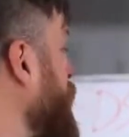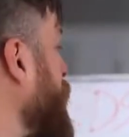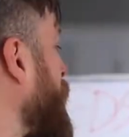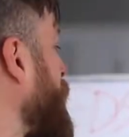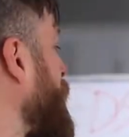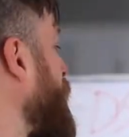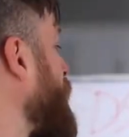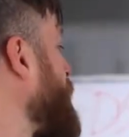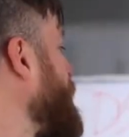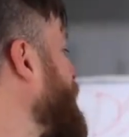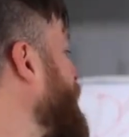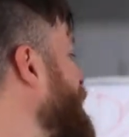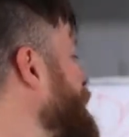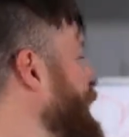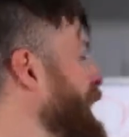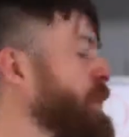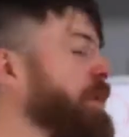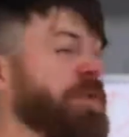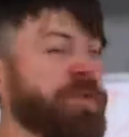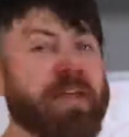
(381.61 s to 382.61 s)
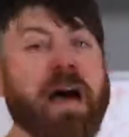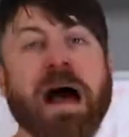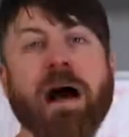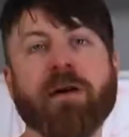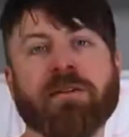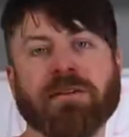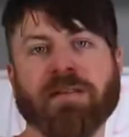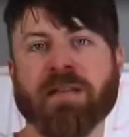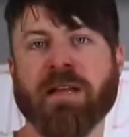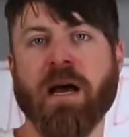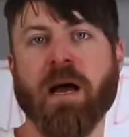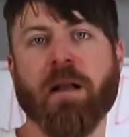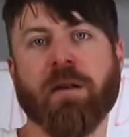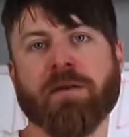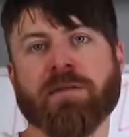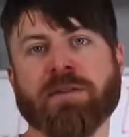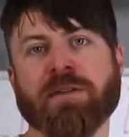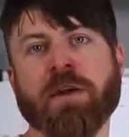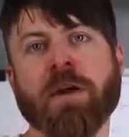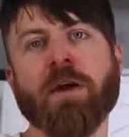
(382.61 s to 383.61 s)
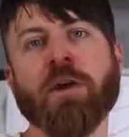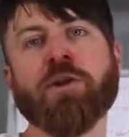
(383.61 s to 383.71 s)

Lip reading: are going to be about $1,000.